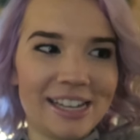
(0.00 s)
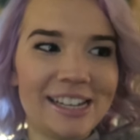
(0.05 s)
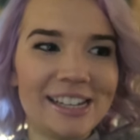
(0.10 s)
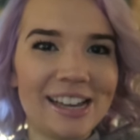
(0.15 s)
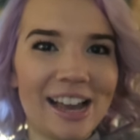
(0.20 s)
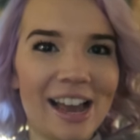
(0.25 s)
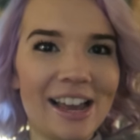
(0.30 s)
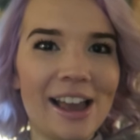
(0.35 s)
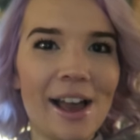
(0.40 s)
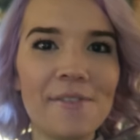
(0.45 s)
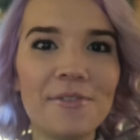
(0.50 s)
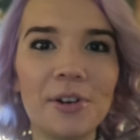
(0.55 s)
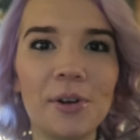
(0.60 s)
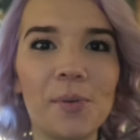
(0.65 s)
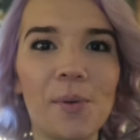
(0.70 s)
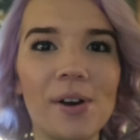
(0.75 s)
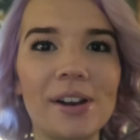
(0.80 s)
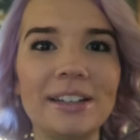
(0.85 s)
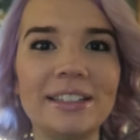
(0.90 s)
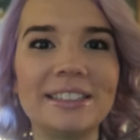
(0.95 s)
I ever
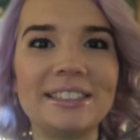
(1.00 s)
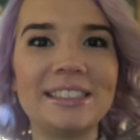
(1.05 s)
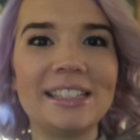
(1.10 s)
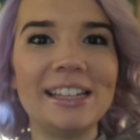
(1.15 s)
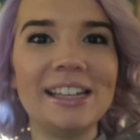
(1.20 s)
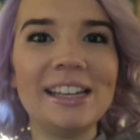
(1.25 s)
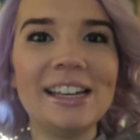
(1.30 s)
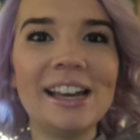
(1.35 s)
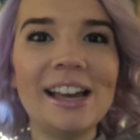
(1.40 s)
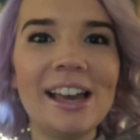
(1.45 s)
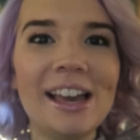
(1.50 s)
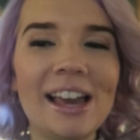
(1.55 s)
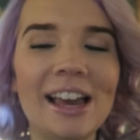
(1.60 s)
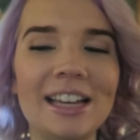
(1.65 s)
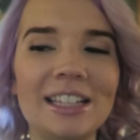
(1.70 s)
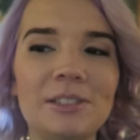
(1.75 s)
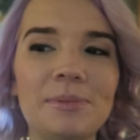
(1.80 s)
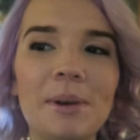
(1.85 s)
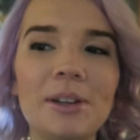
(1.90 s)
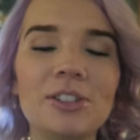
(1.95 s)
want to see,
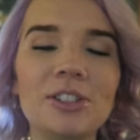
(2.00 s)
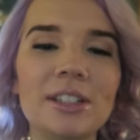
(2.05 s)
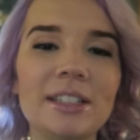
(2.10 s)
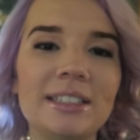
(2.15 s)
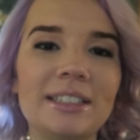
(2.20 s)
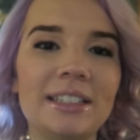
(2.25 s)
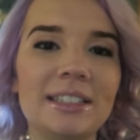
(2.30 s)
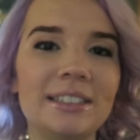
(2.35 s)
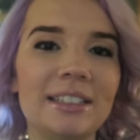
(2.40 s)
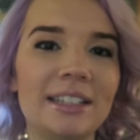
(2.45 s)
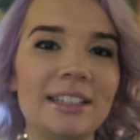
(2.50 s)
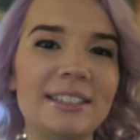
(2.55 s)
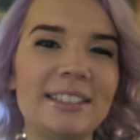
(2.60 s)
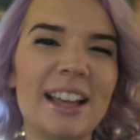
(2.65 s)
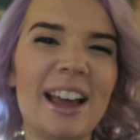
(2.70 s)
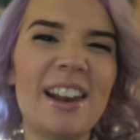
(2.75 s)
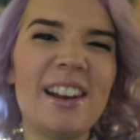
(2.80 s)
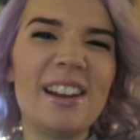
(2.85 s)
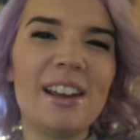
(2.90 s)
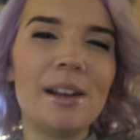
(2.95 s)
especially since I
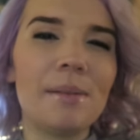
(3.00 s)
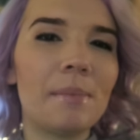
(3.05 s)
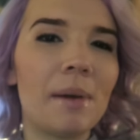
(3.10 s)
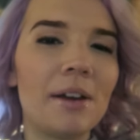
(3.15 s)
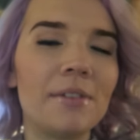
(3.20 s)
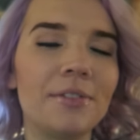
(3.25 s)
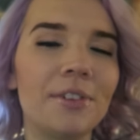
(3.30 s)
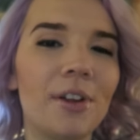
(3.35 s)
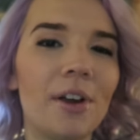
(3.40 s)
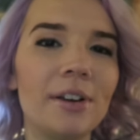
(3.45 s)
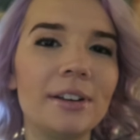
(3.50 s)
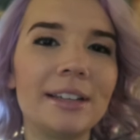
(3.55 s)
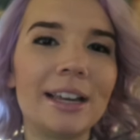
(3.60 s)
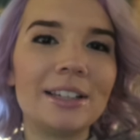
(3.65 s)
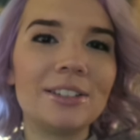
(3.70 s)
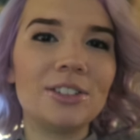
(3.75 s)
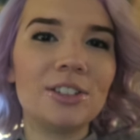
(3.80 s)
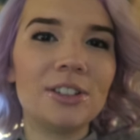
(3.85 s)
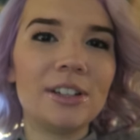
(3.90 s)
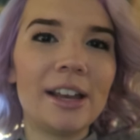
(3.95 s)
said in my blog
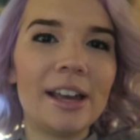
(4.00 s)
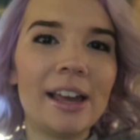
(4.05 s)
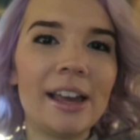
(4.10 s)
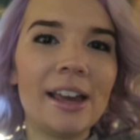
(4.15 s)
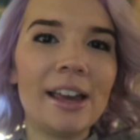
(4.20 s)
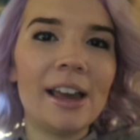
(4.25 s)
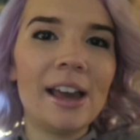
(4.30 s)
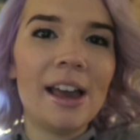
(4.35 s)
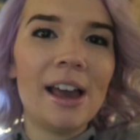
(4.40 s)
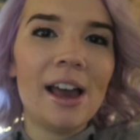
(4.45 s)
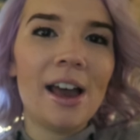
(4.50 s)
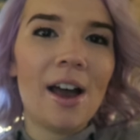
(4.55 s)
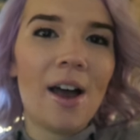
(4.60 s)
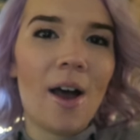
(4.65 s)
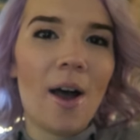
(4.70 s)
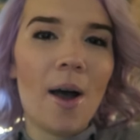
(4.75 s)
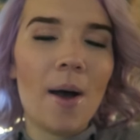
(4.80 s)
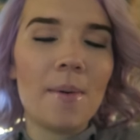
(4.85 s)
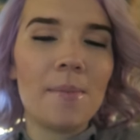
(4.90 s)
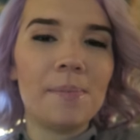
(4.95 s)
yesterday
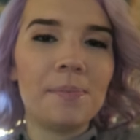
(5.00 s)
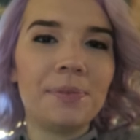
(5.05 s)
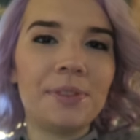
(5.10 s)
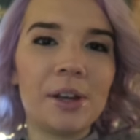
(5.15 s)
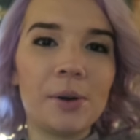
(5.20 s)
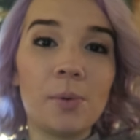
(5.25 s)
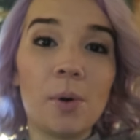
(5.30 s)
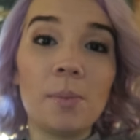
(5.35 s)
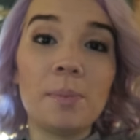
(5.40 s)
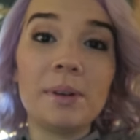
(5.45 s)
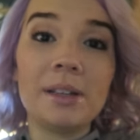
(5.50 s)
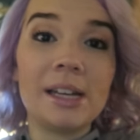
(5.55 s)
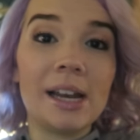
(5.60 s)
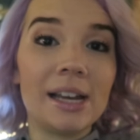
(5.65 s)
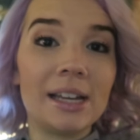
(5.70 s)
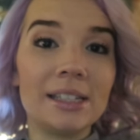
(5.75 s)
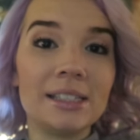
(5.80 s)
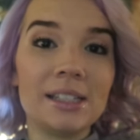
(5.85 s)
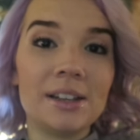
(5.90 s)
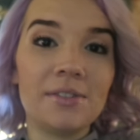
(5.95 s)
um, there won't be
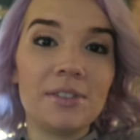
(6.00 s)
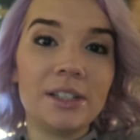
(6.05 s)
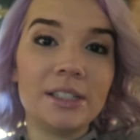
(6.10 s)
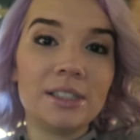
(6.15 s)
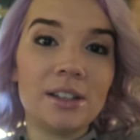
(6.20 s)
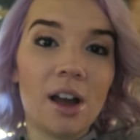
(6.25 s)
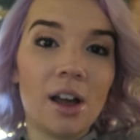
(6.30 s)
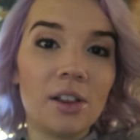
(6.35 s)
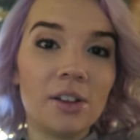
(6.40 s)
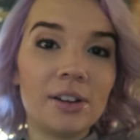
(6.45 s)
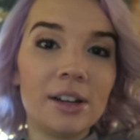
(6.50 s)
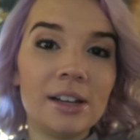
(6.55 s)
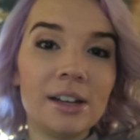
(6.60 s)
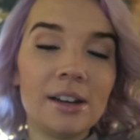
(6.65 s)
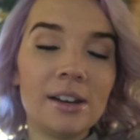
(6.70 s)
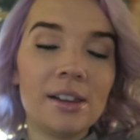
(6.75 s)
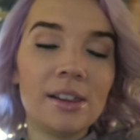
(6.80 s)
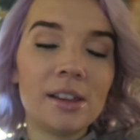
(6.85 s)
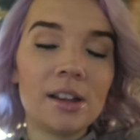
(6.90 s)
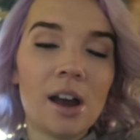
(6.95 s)
negativity
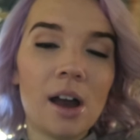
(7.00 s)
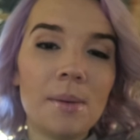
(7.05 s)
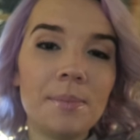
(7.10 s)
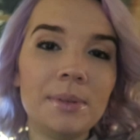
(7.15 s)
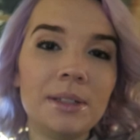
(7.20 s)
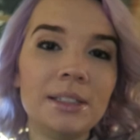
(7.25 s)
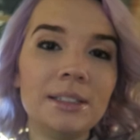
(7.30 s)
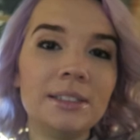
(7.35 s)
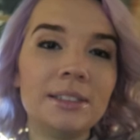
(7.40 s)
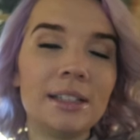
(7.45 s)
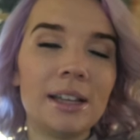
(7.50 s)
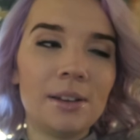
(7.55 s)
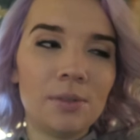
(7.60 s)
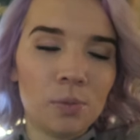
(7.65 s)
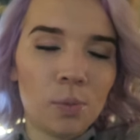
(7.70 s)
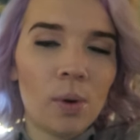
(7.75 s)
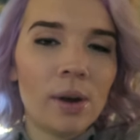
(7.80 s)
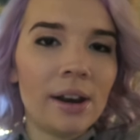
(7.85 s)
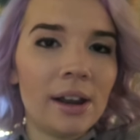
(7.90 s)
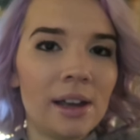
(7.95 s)
tolerated in the comments.
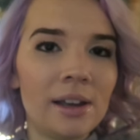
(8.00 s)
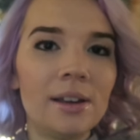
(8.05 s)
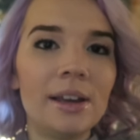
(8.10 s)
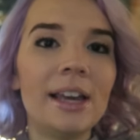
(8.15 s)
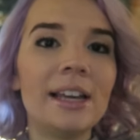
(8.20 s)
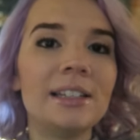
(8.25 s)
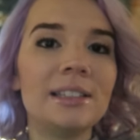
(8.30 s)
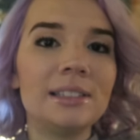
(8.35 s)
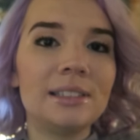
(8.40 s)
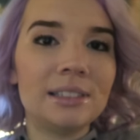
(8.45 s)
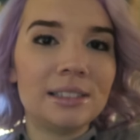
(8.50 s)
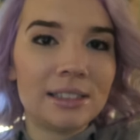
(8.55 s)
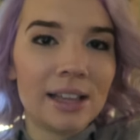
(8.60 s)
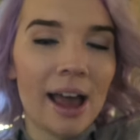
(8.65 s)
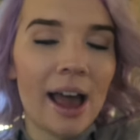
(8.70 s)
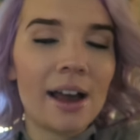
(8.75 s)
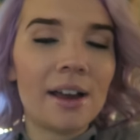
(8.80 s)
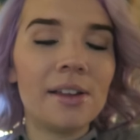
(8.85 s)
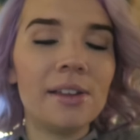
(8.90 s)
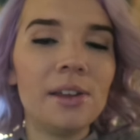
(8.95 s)
And what I
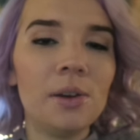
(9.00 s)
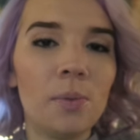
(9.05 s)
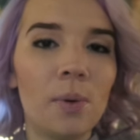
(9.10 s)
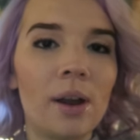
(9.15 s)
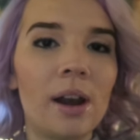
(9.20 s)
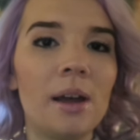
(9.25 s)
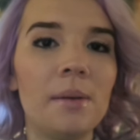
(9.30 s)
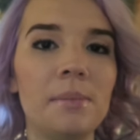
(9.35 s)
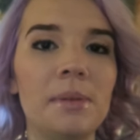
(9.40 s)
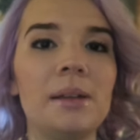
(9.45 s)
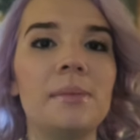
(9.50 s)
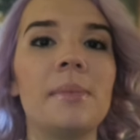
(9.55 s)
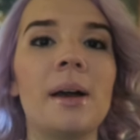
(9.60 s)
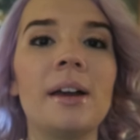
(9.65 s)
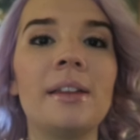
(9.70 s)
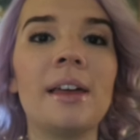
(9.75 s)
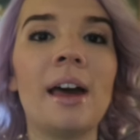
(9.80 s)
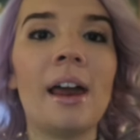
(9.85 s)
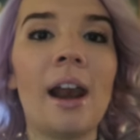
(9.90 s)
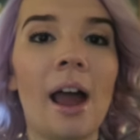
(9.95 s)
exactly what I mean
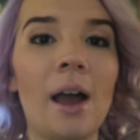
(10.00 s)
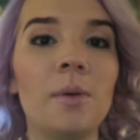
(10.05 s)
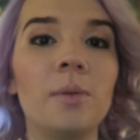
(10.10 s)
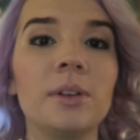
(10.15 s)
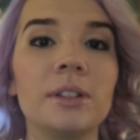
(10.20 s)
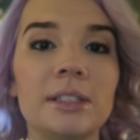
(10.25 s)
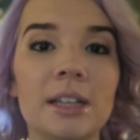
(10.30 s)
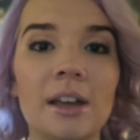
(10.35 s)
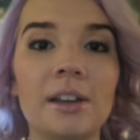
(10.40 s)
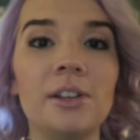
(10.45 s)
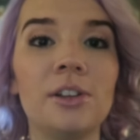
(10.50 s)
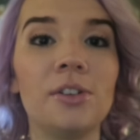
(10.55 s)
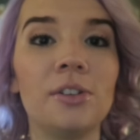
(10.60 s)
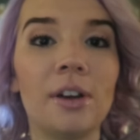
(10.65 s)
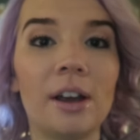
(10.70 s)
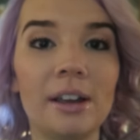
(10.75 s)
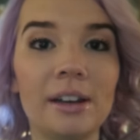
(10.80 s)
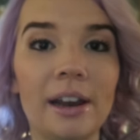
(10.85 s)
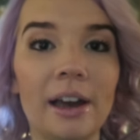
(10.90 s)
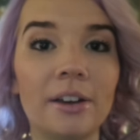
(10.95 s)
by that, I will tell you
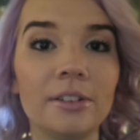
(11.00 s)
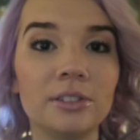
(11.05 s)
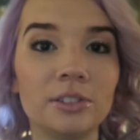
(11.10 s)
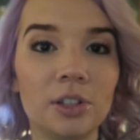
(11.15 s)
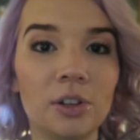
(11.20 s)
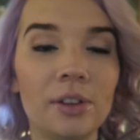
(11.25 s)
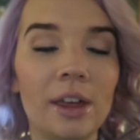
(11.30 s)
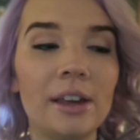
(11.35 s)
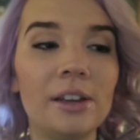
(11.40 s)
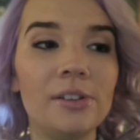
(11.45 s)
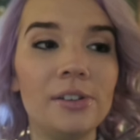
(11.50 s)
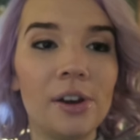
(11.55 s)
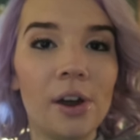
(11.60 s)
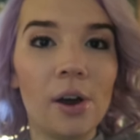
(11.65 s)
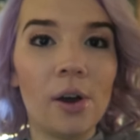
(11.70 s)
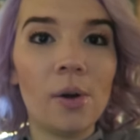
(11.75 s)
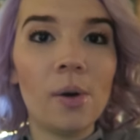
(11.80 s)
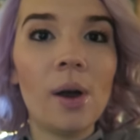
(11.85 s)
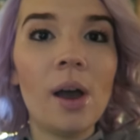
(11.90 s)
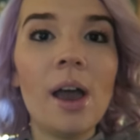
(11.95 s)
right now so that you
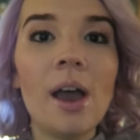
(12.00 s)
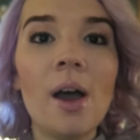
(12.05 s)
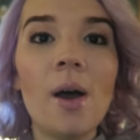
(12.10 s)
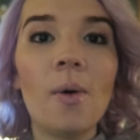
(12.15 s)
know.